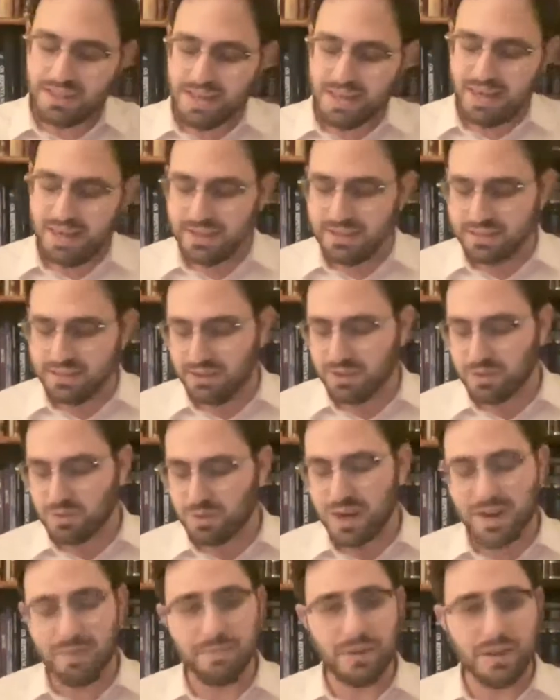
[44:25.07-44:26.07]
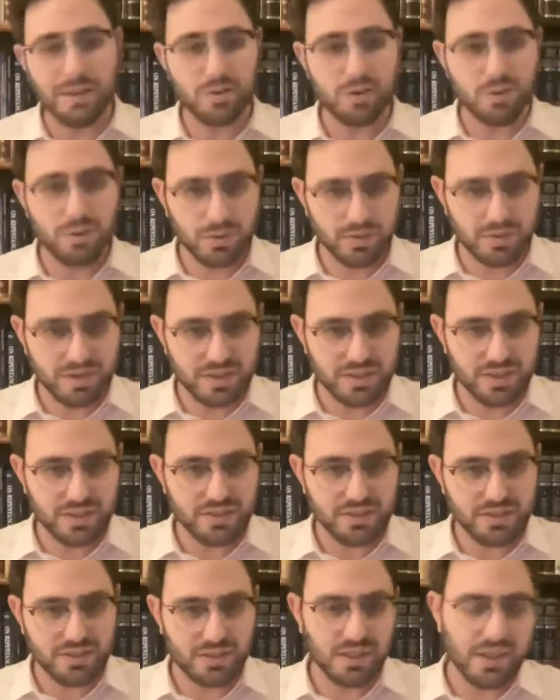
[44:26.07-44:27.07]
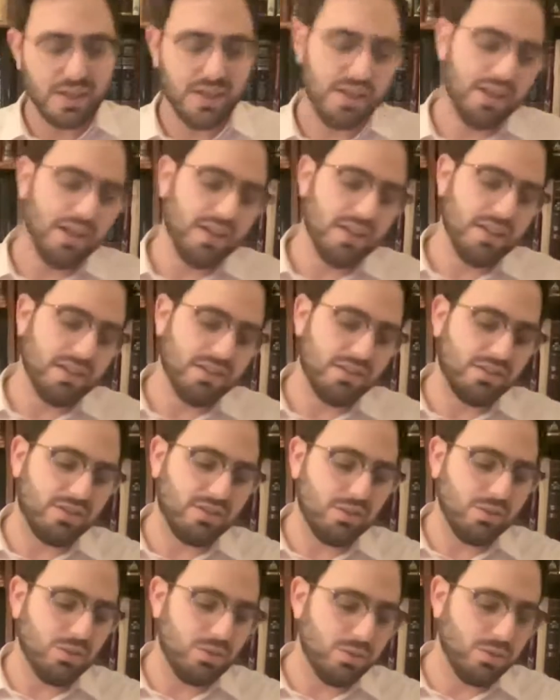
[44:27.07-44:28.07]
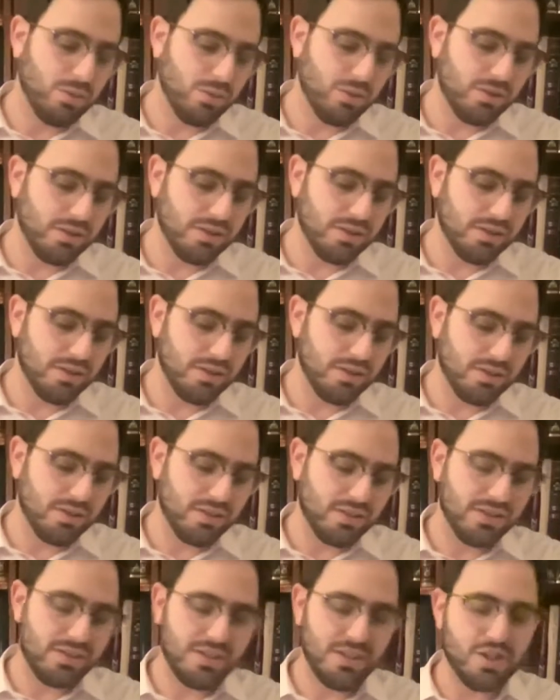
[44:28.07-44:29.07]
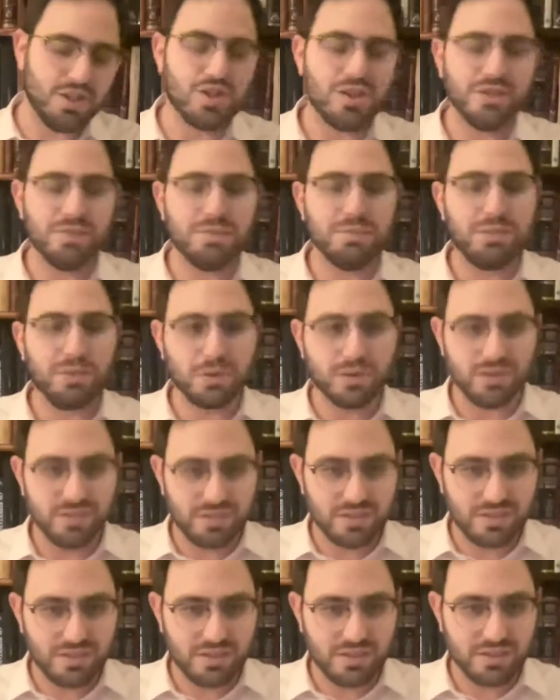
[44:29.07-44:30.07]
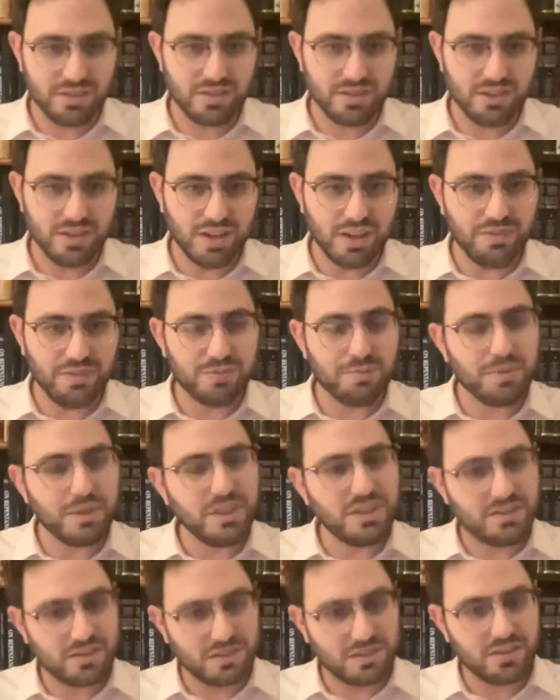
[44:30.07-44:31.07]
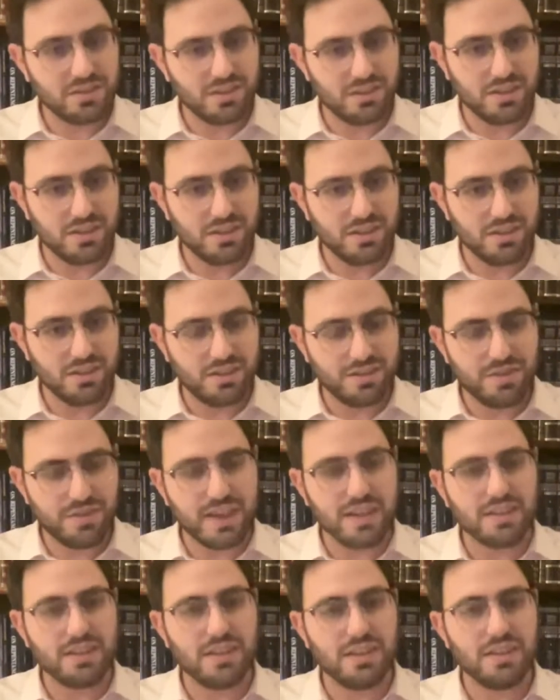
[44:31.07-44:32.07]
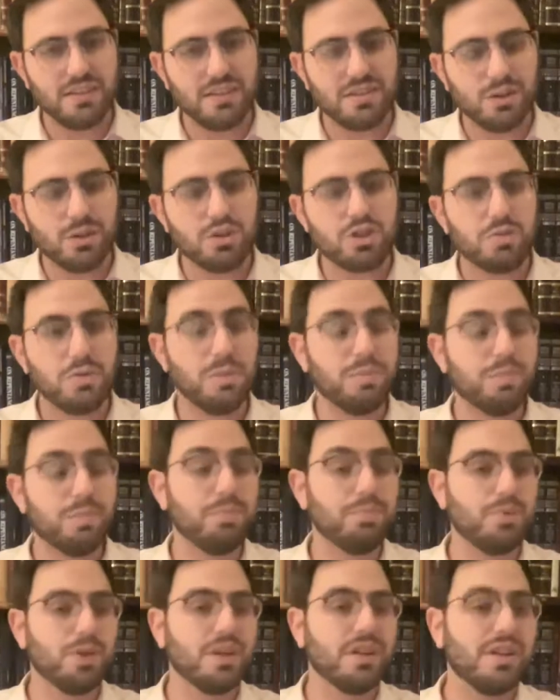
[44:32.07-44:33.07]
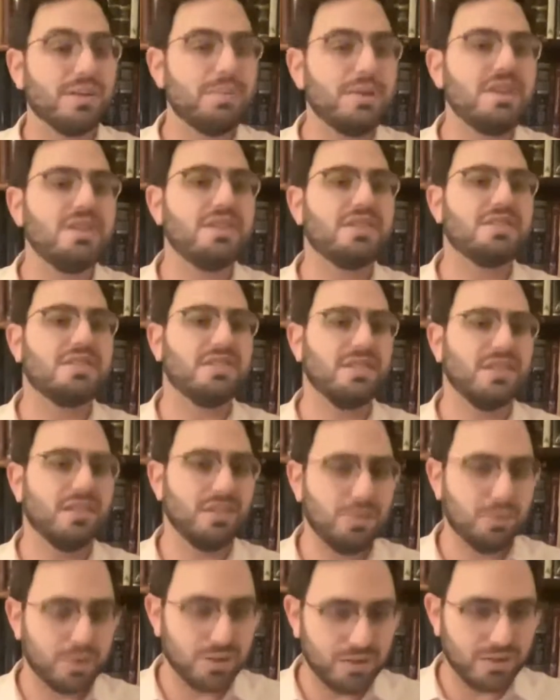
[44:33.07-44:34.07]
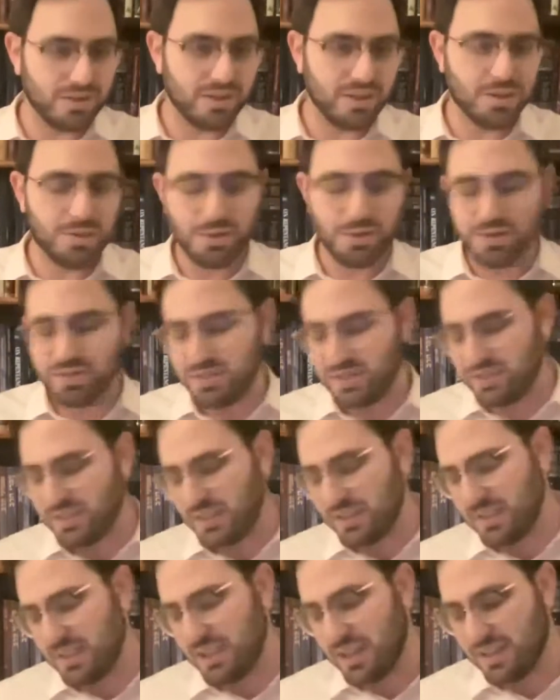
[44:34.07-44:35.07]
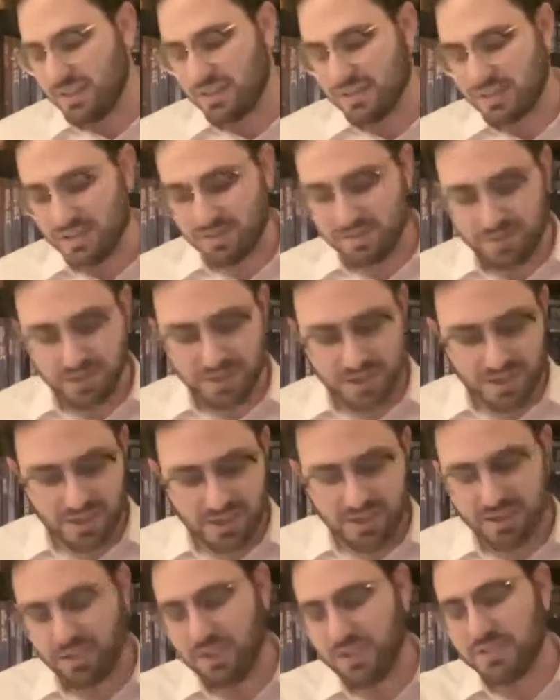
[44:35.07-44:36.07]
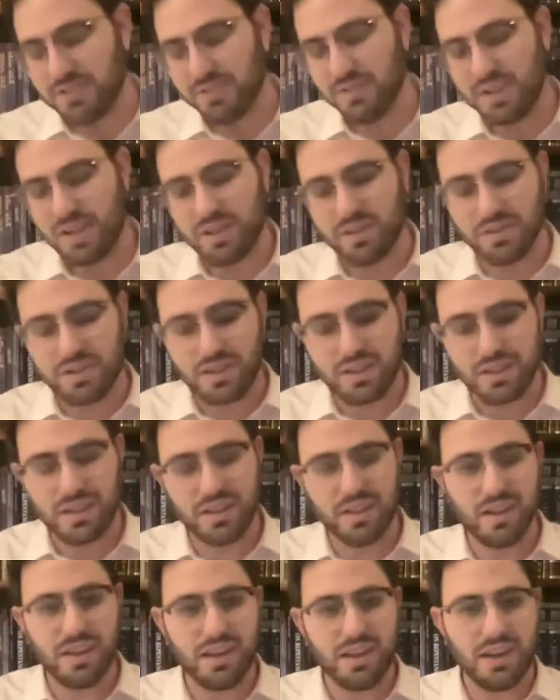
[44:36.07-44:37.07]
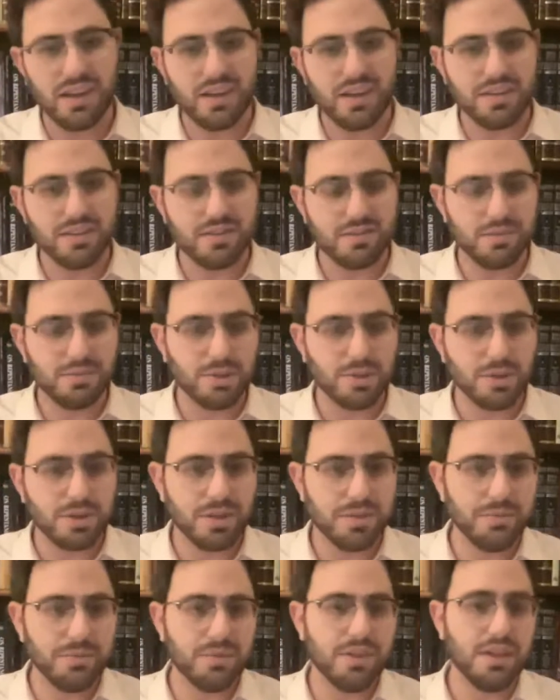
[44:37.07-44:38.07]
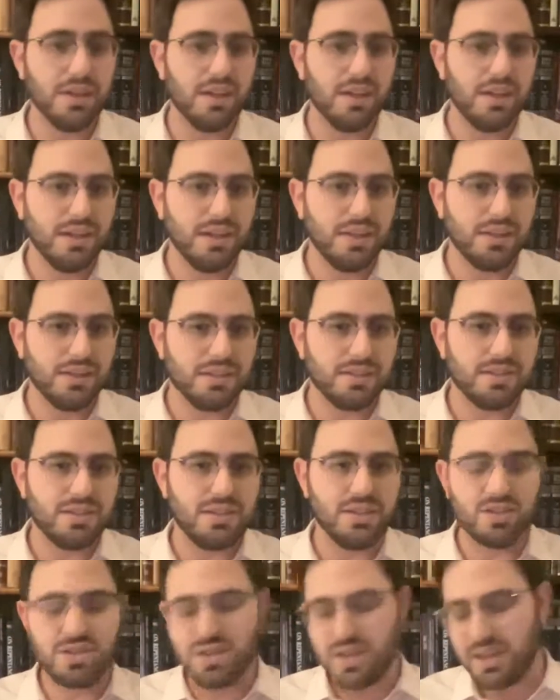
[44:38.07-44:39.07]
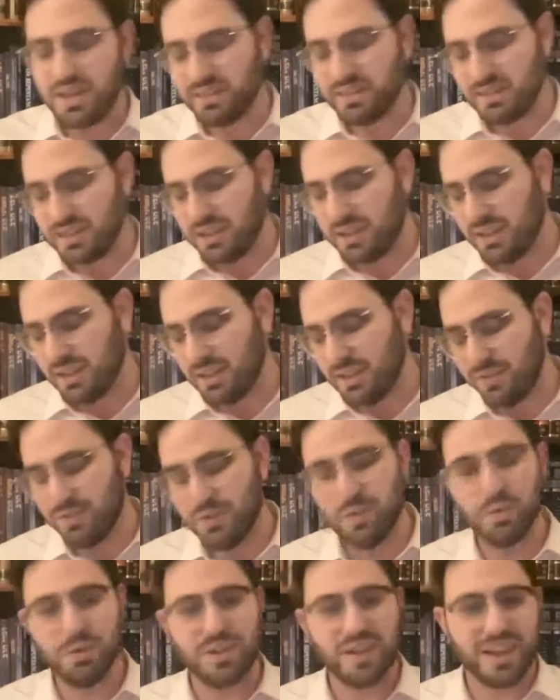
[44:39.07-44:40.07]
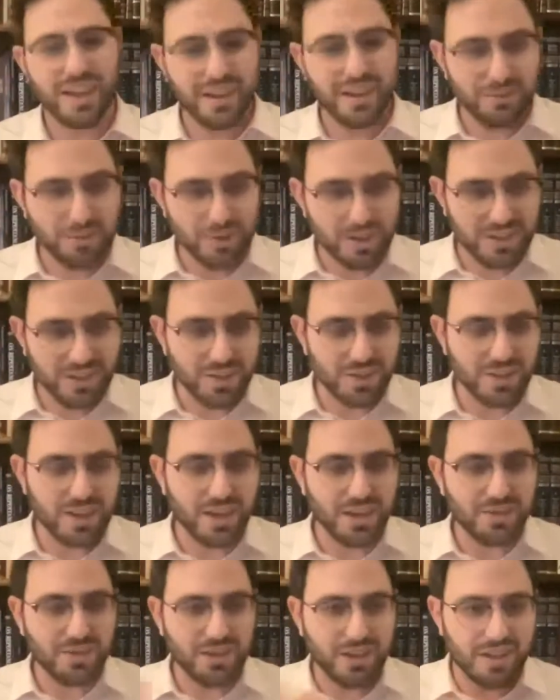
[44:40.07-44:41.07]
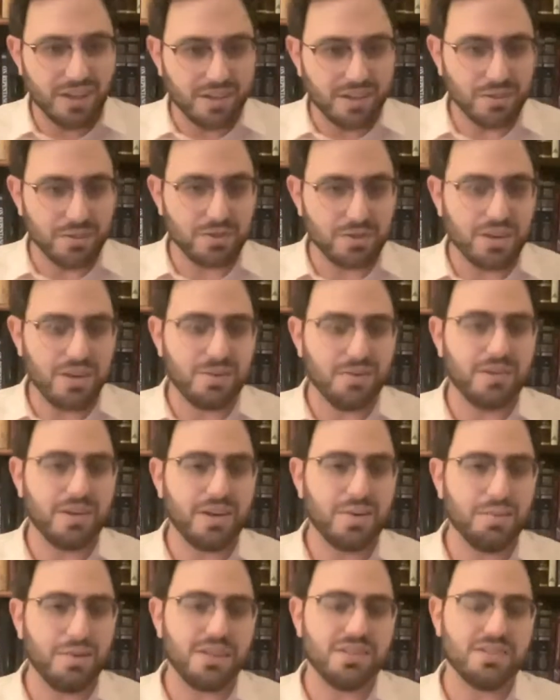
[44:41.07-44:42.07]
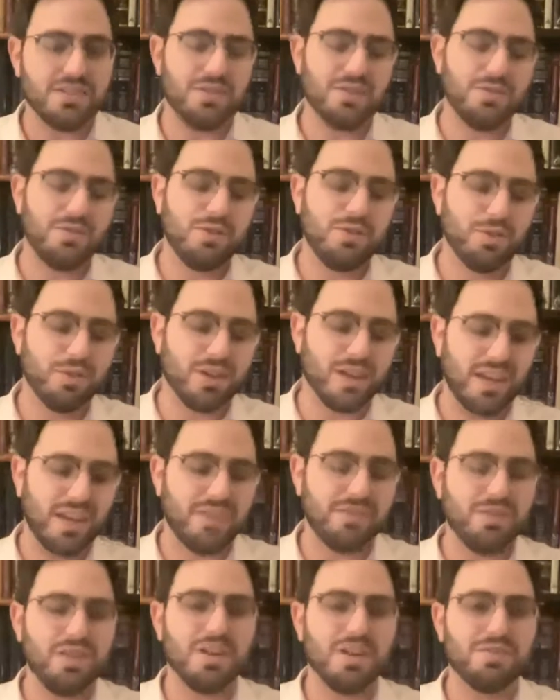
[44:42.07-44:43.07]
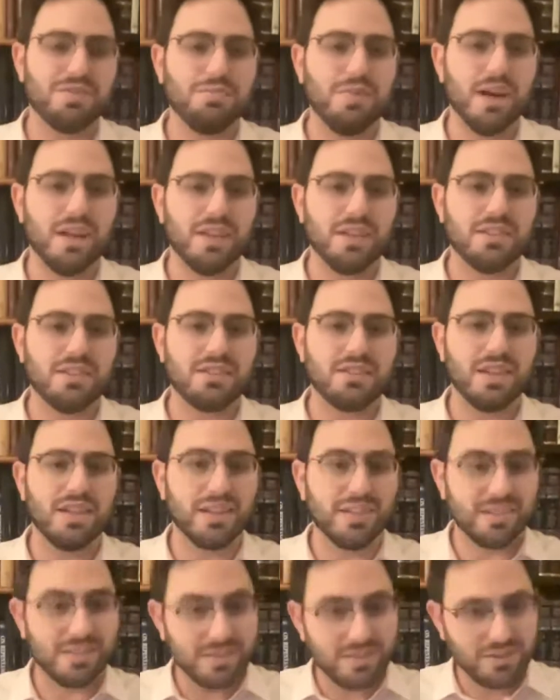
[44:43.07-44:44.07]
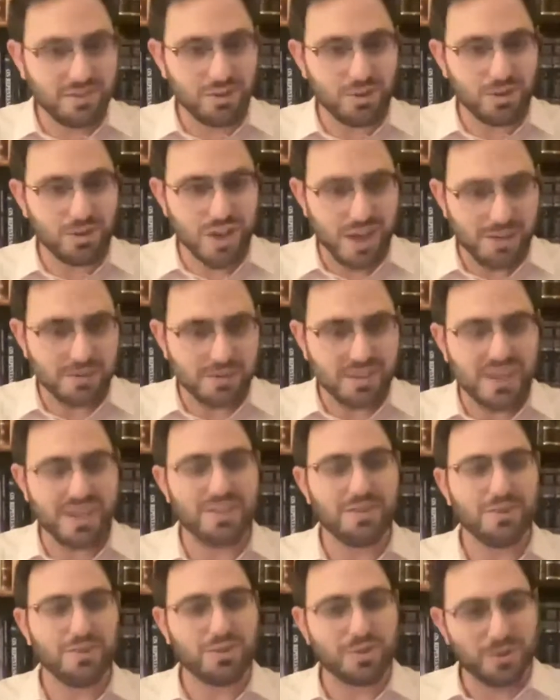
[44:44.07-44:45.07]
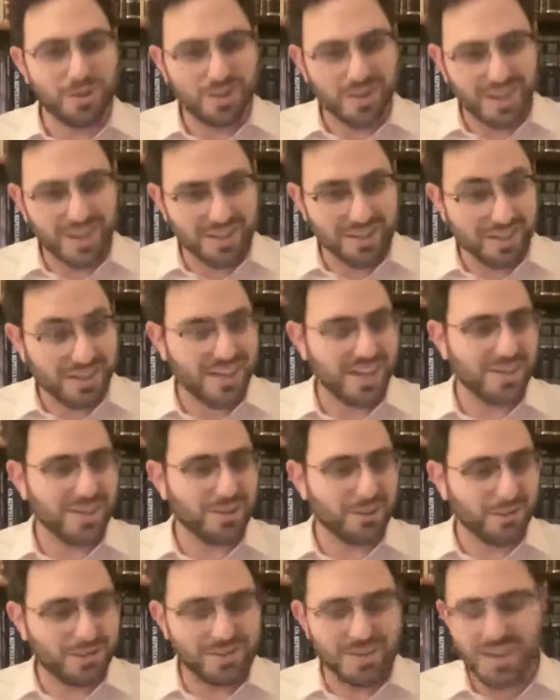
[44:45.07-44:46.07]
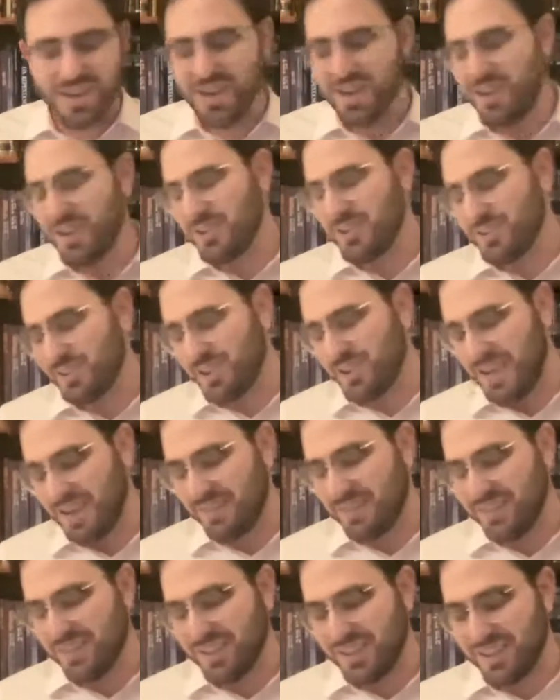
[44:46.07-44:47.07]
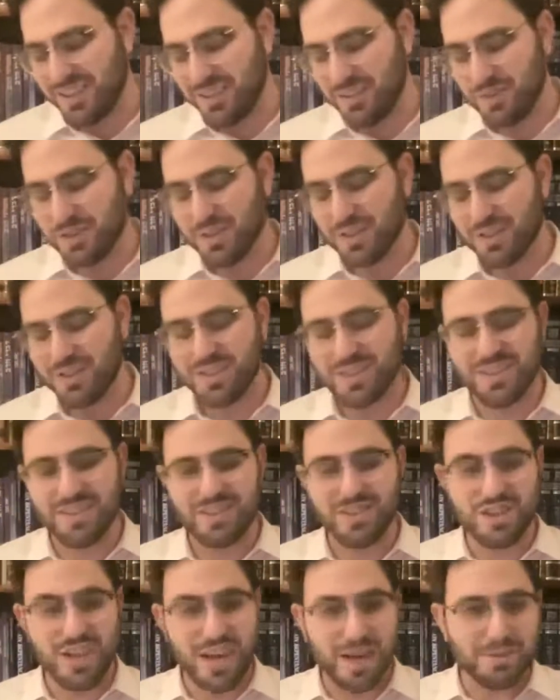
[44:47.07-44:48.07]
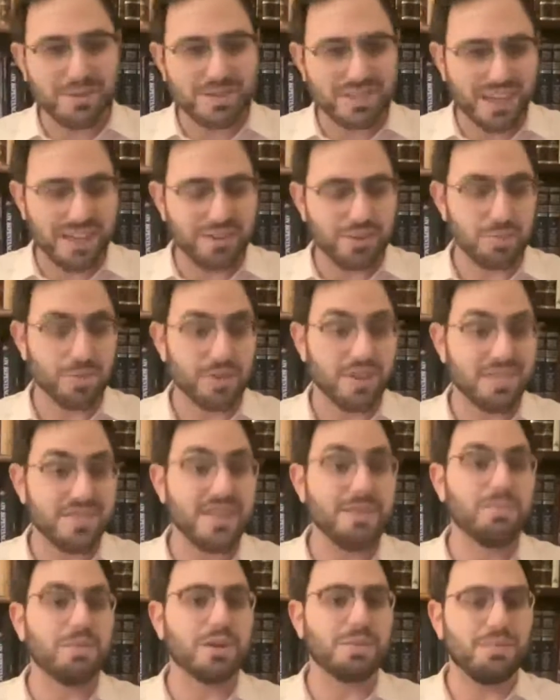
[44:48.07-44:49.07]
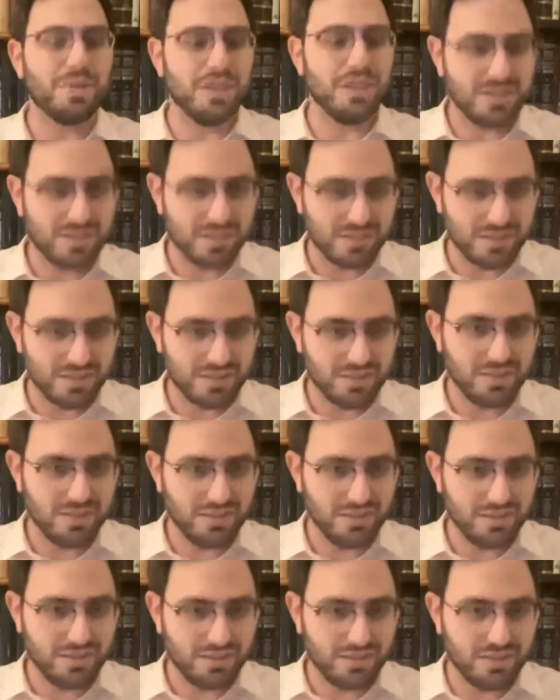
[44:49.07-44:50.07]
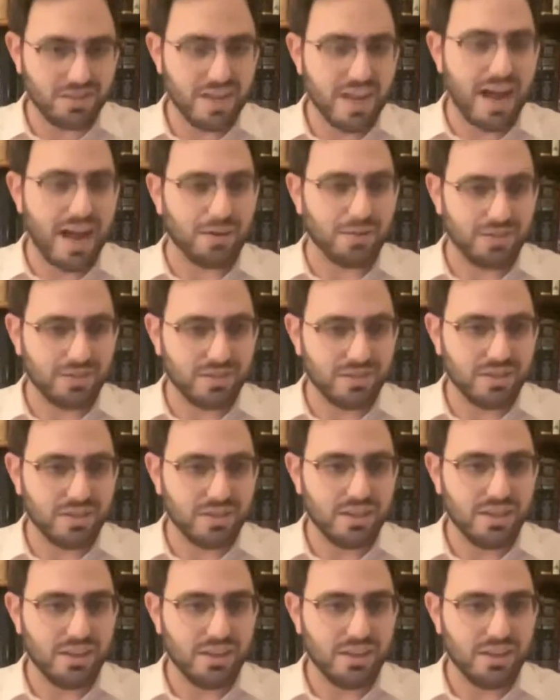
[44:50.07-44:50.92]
and the Rambam quotes this to teach the importance of peace, the fact that Torah should be bringing peace in the world, and he quotes this at the end of uh, the laws of Hanukkah and Purim to teach that uh, if you only have right near Hanukkah or near, near Beito, if you only have enough money to light your Shabbos candles or your Hanukkah candles, so you have to light your Shabbos candles because they bring peace to the house.